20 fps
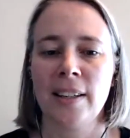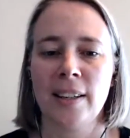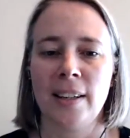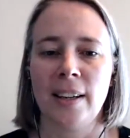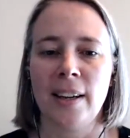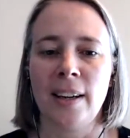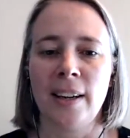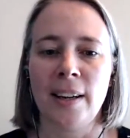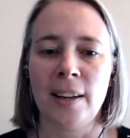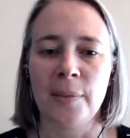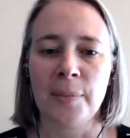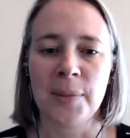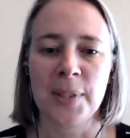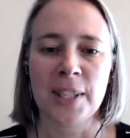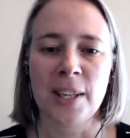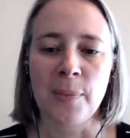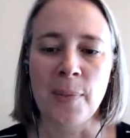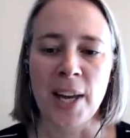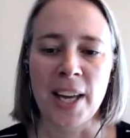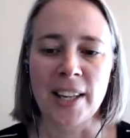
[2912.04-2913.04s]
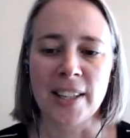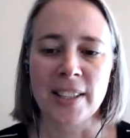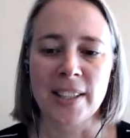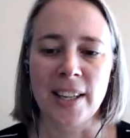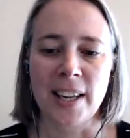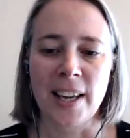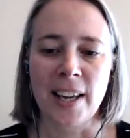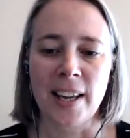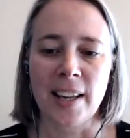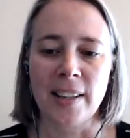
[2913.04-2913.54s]
CMS.
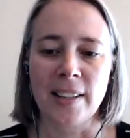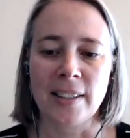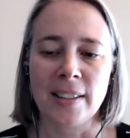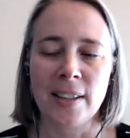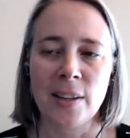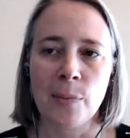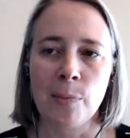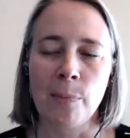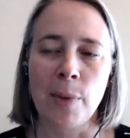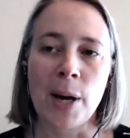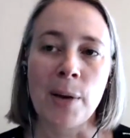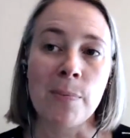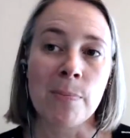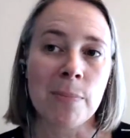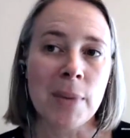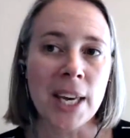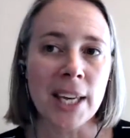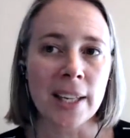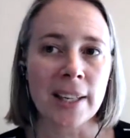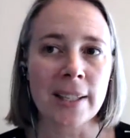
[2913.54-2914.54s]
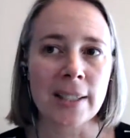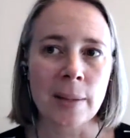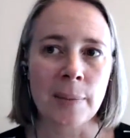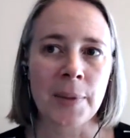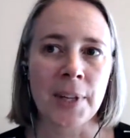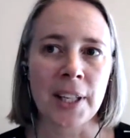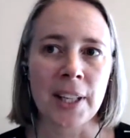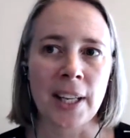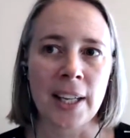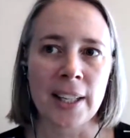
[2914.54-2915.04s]
And by making
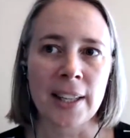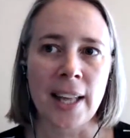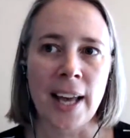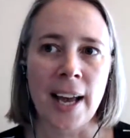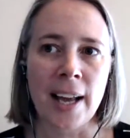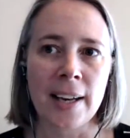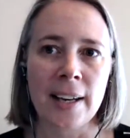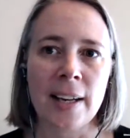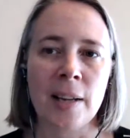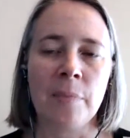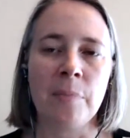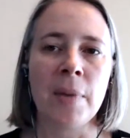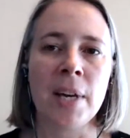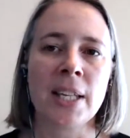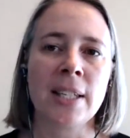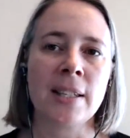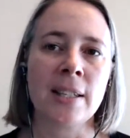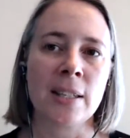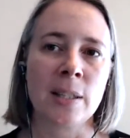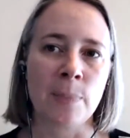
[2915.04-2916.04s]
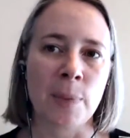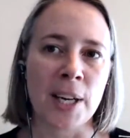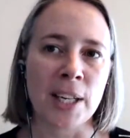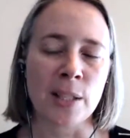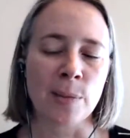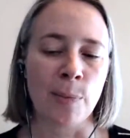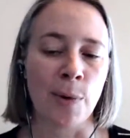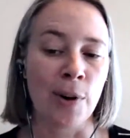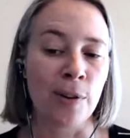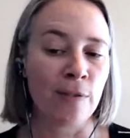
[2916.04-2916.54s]
something like that, it makes the
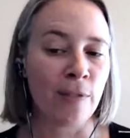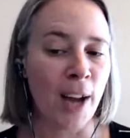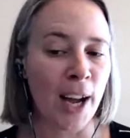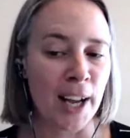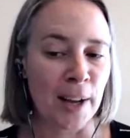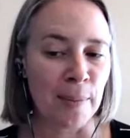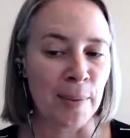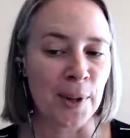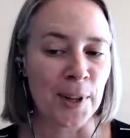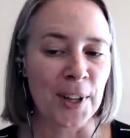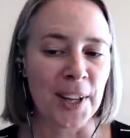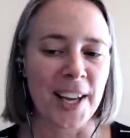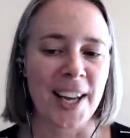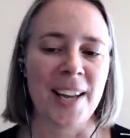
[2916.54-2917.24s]
space more viable.